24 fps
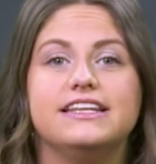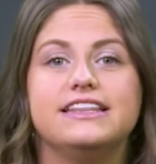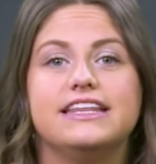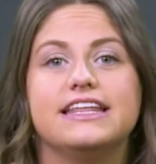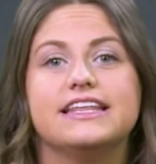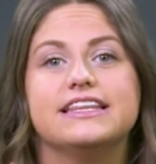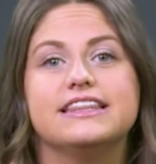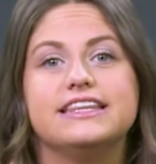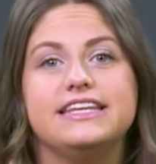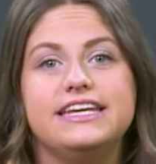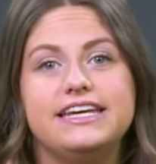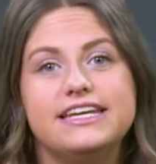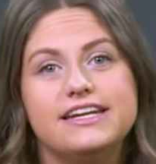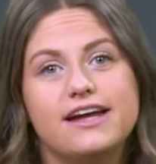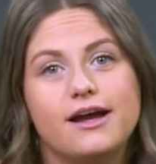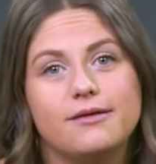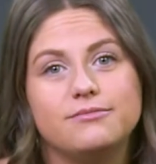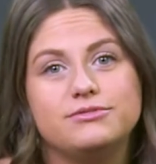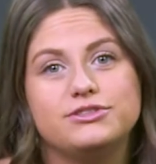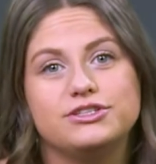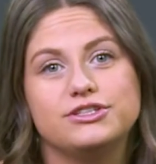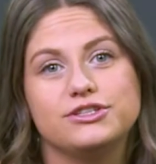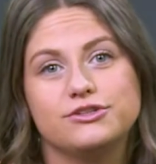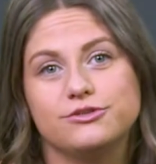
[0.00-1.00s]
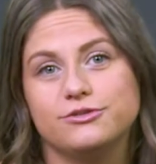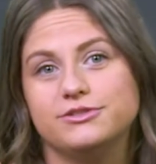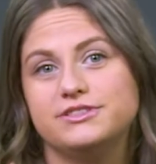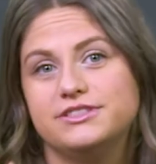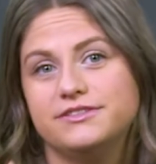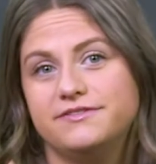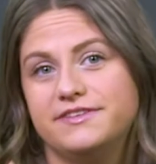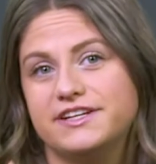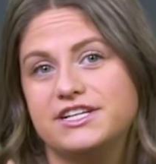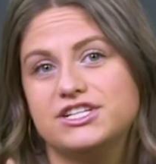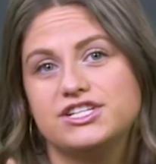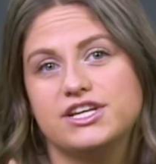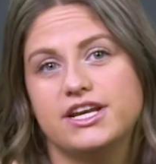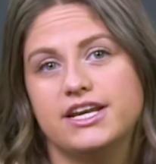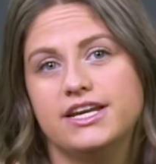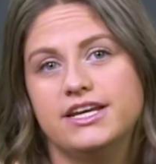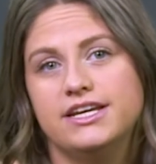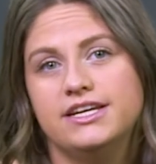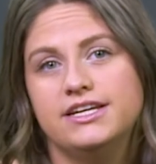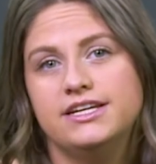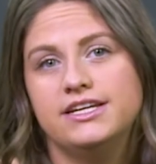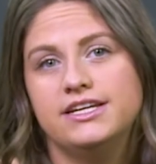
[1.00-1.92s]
that lead up to the crucifixion.